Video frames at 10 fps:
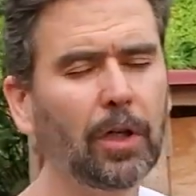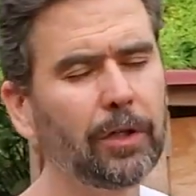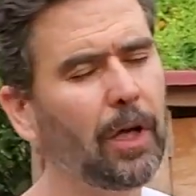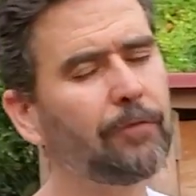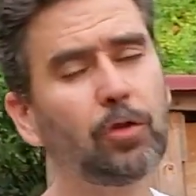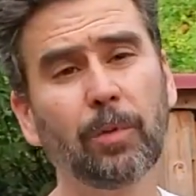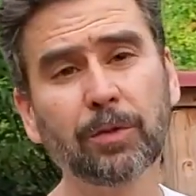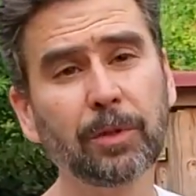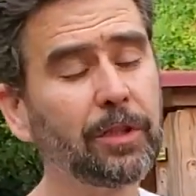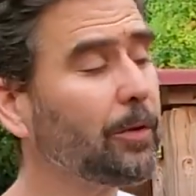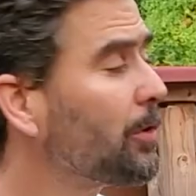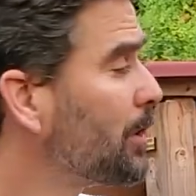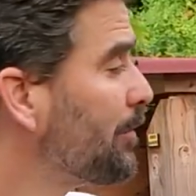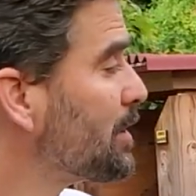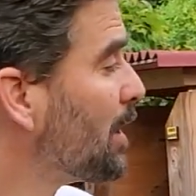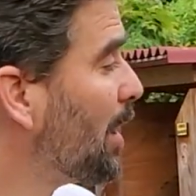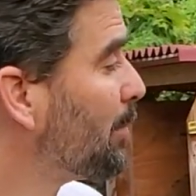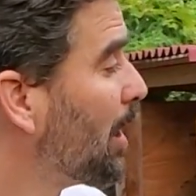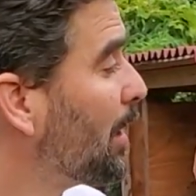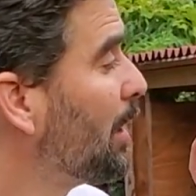you have too much material at a given time. A
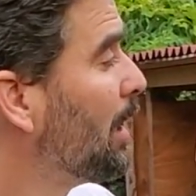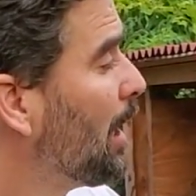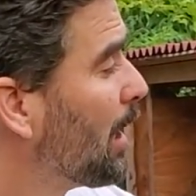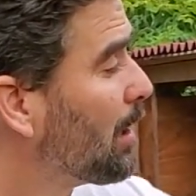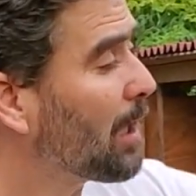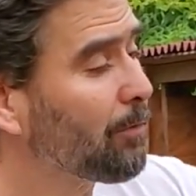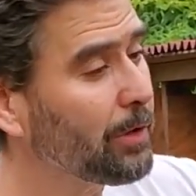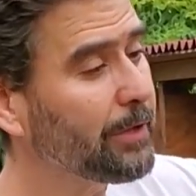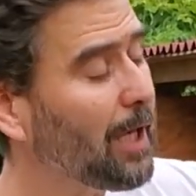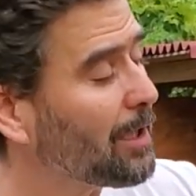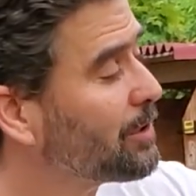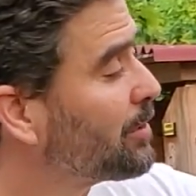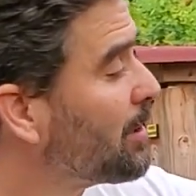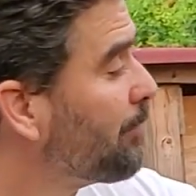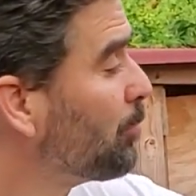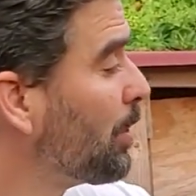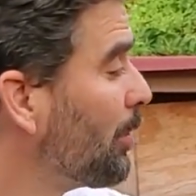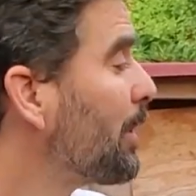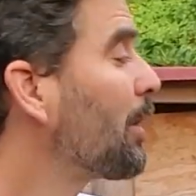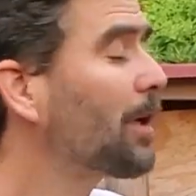lot of really noxious stuff will go
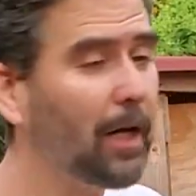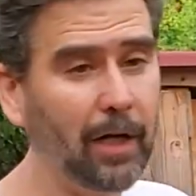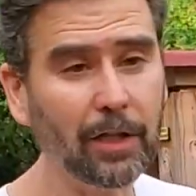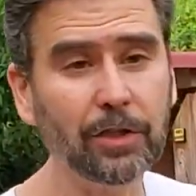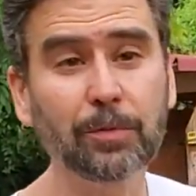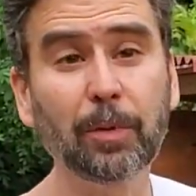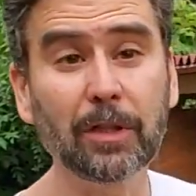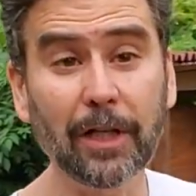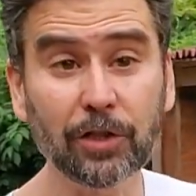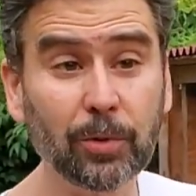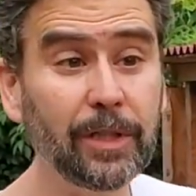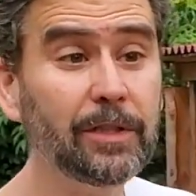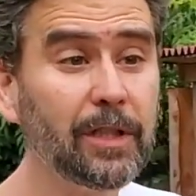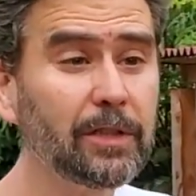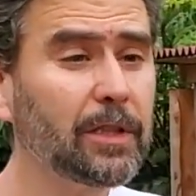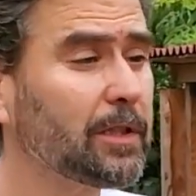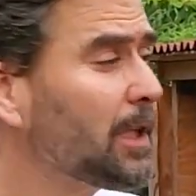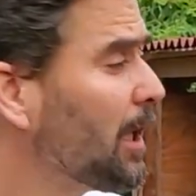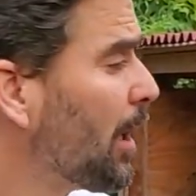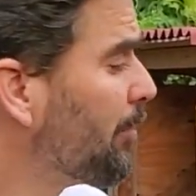in there. Not noxious, but like trees, things that
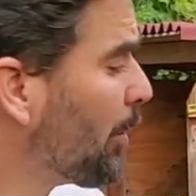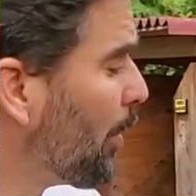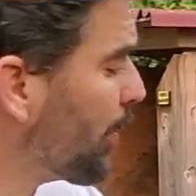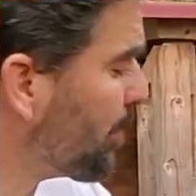are very hard to